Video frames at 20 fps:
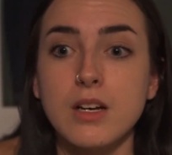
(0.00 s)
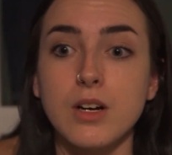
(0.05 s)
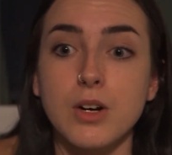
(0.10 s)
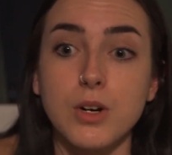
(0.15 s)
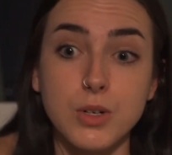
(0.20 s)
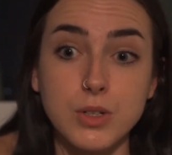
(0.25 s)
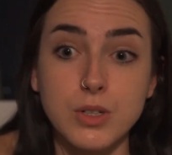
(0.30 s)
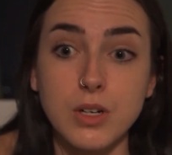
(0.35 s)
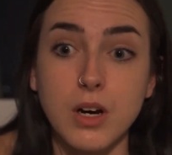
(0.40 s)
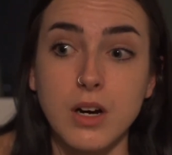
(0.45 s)

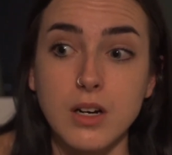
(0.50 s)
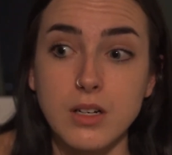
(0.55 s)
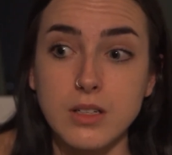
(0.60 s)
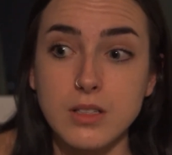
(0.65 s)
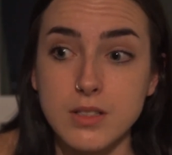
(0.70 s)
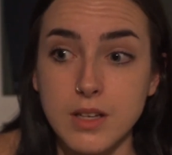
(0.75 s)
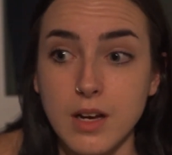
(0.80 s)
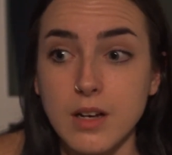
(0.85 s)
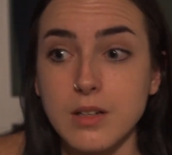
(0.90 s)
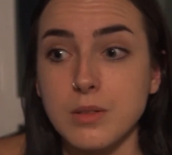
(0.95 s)
her dog
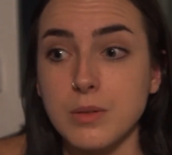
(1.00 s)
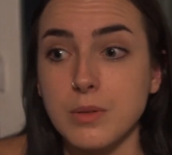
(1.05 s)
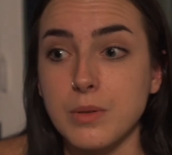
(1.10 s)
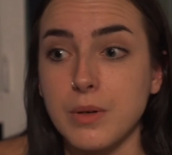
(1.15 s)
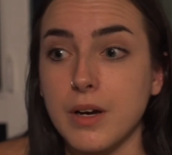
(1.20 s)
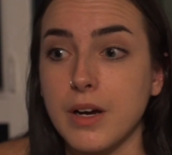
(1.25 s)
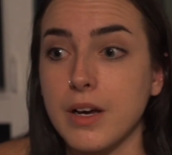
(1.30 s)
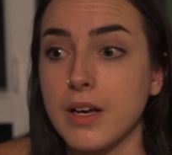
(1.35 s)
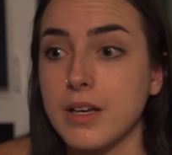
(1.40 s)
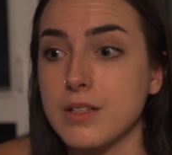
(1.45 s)
saw
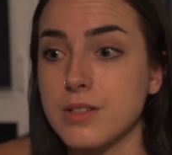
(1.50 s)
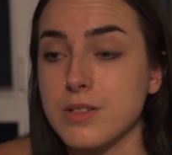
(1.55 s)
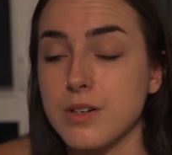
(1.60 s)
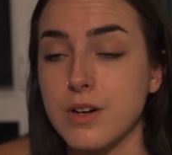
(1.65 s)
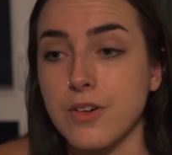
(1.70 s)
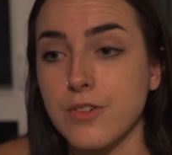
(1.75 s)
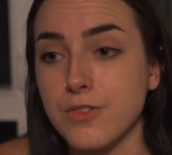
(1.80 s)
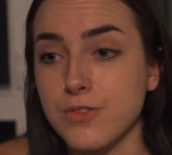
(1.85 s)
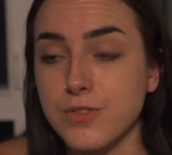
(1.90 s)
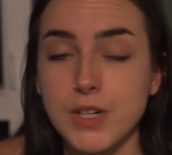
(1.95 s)
Luna and
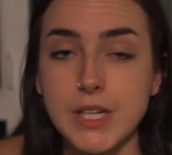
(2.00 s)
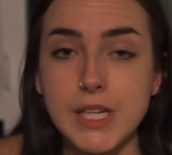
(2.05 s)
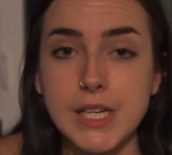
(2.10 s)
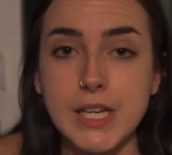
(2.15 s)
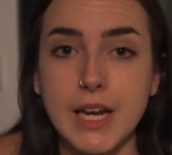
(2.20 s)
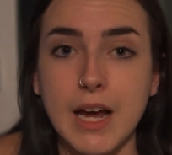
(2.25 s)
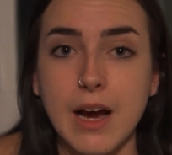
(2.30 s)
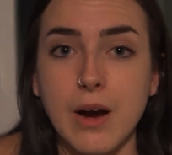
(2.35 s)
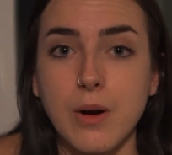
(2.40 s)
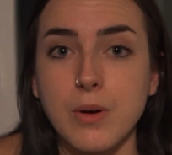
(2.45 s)
started
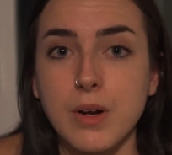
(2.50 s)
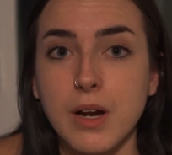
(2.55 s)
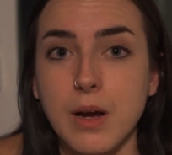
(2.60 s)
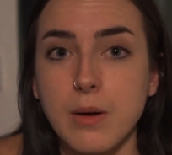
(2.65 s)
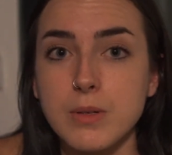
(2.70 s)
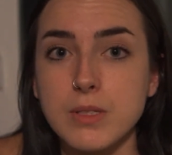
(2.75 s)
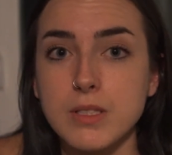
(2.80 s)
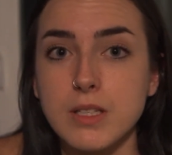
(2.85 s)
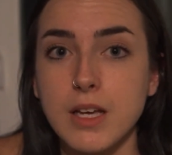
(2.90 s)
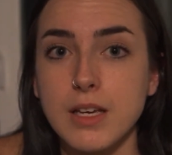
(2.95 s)
freaking out. And
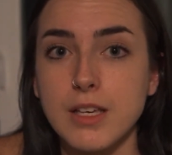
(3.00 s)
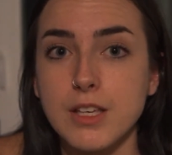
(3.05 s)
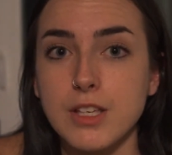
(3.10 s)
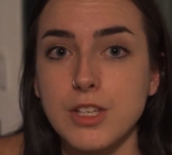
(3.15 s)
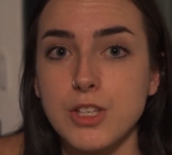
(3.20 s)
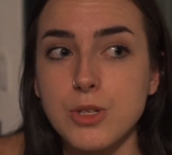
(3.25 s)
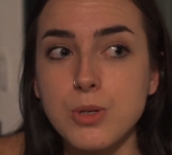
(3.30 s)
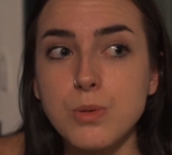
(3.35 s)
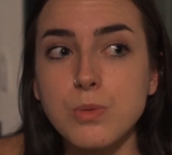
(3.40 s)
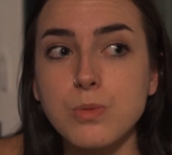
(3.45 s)
I was like,
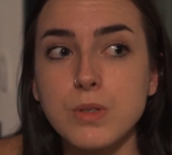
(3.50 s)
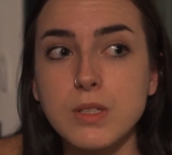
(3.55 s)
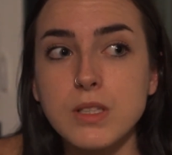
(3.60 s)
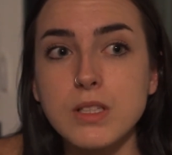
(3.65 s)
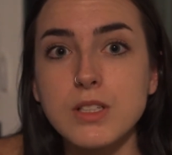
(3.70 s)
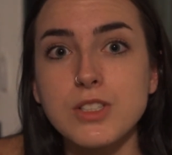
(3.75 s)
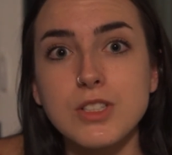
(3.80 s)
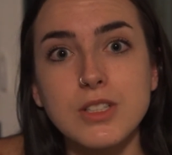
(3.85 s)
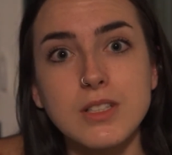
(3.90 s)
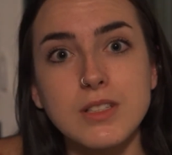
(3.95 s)
you
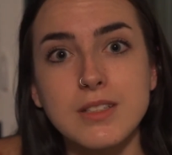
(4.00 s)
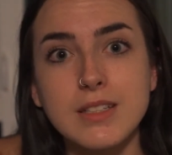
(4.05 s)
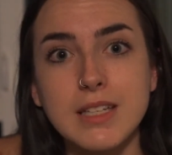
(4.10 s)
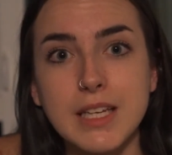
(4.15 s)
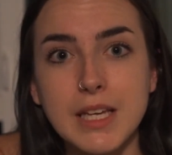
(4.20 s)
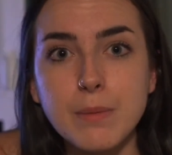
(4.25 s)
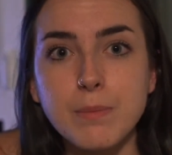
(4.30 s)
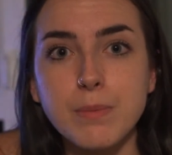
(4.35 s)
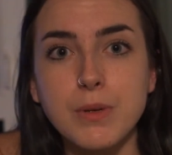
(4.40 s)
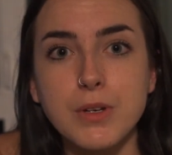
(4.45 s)
really should
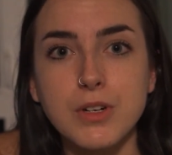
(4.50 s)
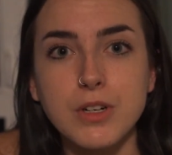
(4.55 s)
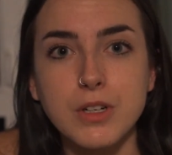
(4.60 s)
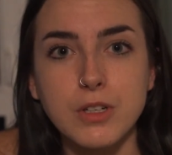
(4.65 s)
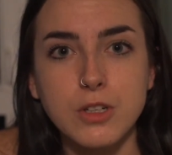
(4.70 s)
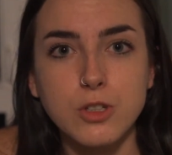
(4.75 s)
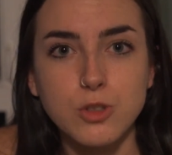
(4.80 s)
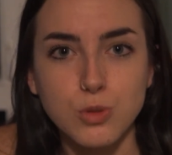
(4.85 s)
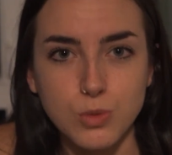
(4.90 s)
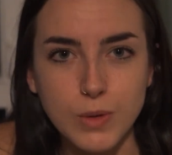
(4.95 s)
keep your
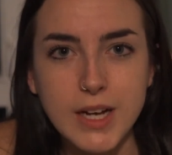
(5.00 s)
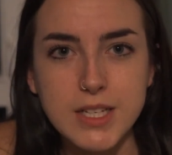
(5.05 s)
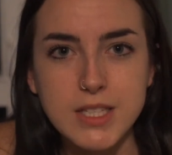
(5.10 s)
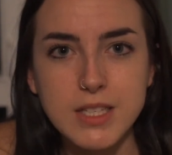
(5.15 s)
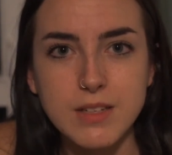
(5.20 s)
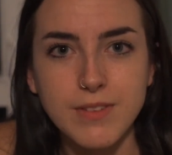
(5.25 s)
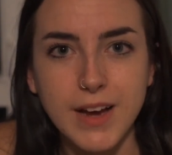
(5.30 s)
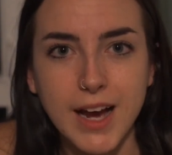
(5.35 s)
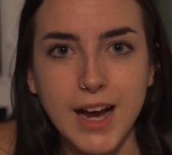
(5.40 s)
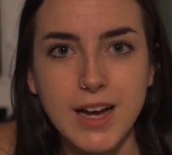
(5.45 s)

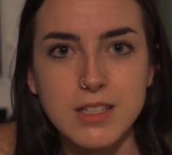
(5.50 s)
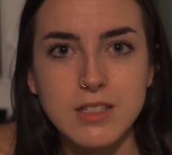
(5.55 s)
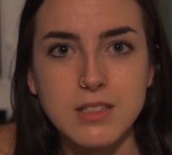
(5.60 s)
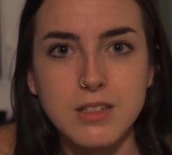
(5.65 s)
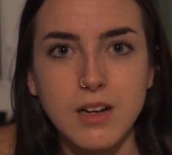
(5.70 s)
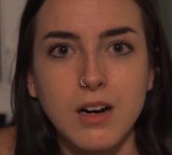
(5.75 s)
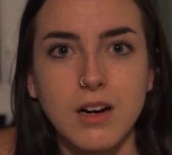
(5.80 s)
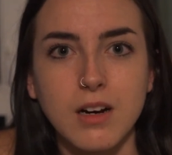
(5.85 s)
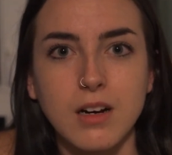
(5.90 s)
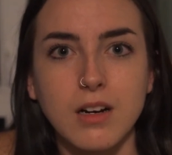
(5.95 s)
aggressive ass
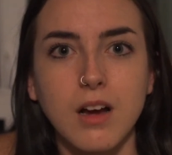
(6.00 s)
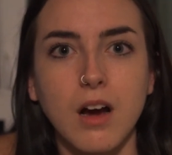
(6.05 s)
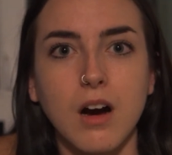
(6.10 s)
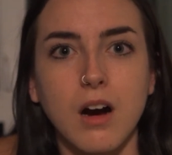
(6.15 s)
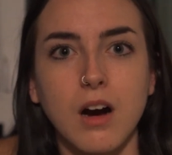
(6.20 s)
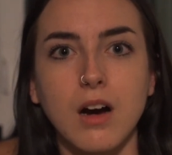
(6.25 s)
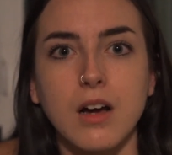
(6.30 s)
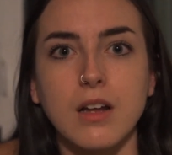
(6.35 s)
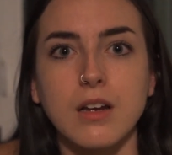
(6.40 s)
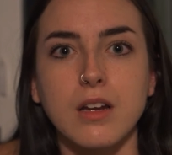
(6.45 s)
dog
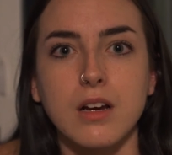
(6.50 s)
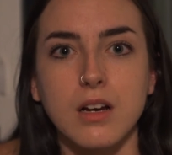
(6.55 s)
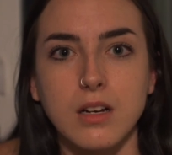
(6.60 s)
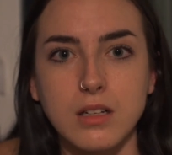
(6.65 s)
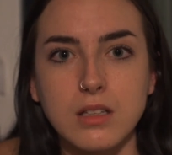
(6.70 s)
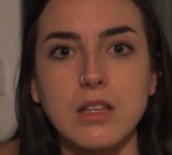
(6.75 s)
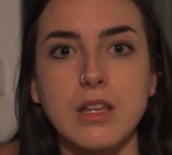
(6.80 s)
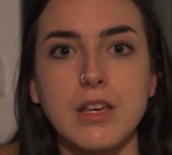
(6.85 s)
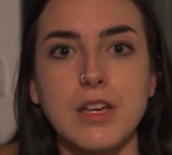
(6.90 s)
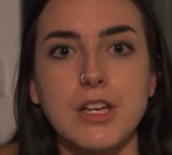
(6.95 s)
on a
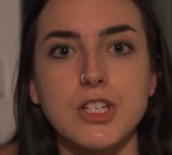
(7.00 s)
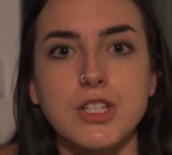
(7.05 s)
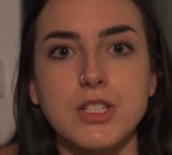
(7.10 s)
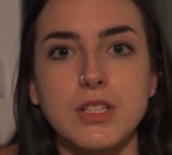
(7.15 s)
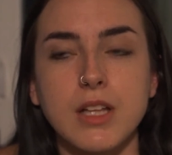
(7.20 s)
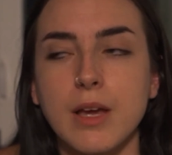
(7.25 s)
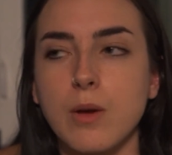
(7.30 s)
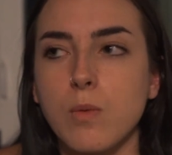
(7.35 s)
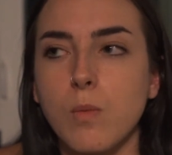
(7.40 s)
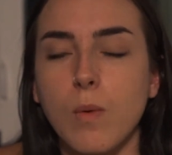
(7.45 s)
leash.
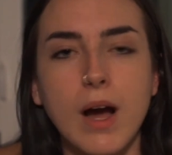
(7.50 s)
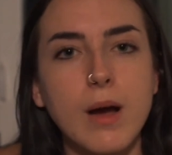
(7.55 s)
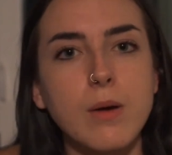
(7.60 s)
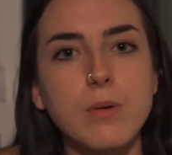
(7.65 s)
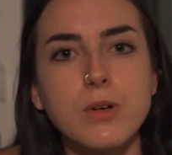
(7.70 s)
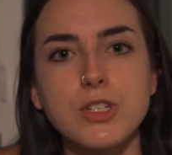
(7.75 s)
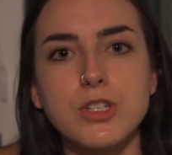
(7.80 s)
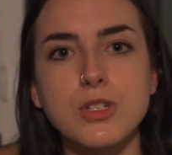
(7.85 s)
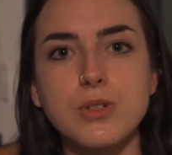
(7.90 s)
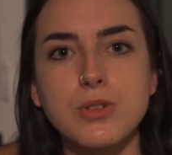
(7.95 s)
Like, why
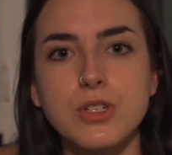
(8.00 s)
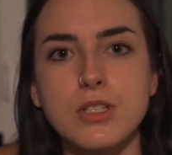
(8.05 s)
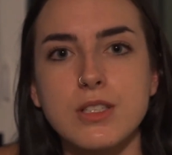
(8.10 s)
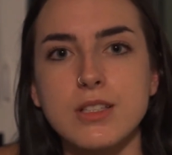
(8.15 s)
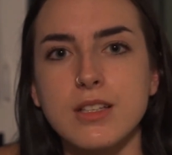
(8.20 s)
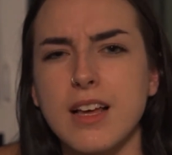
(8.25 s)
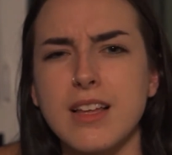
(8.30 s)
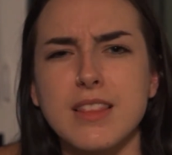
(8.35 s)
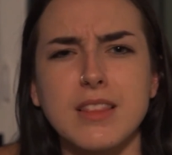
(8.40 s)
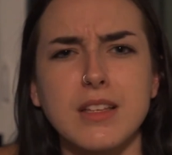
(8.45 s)
would you just
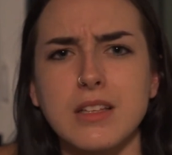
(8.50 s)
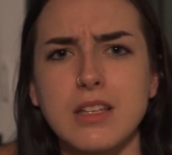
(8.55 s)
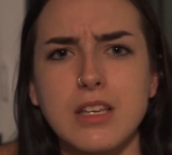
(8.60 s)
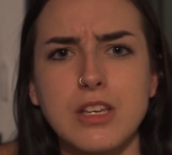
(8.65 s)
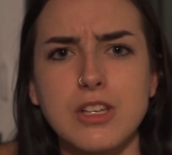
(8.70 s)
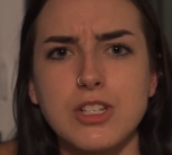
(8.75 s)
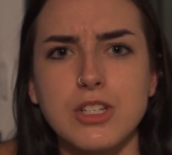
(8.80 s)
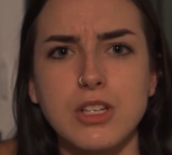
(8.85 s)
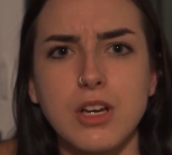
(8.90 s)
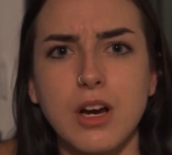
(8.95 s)
let the
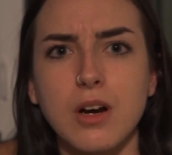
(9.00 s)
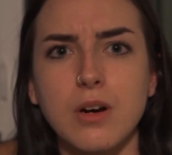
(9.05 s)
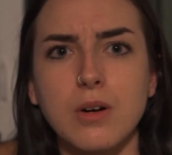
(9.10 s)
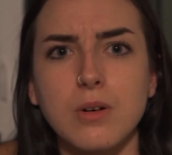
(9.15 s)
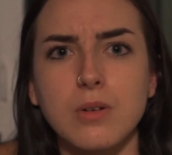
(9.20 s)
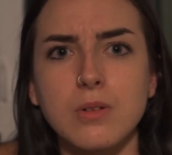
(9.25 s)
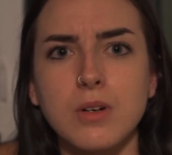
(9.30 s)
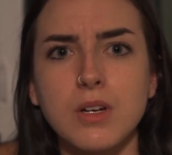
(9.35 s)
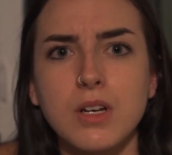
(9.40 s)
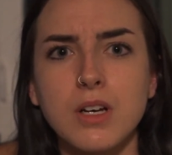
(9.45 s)
leash
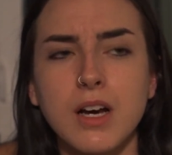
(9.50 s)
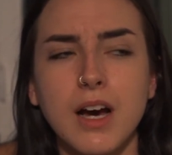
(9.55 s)
go?